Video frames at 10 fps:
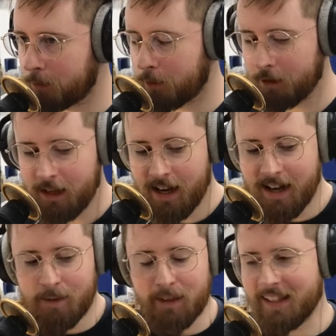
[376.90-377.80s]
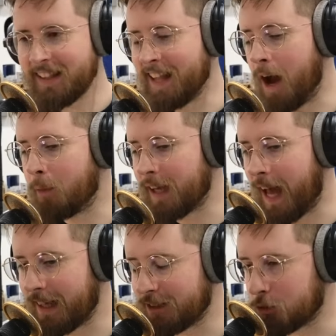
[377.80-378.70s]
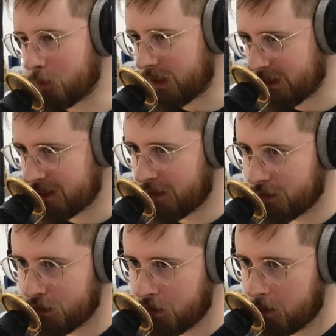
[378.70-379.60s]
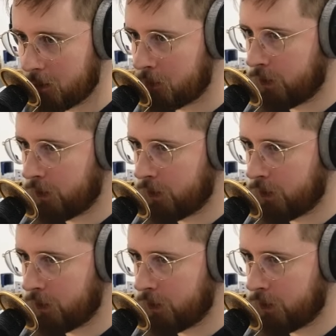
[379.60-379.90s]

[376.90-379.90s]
Pro. MacBook Pro. But now yeah, we're getting whatever. into Ricky's territory. With it's wording.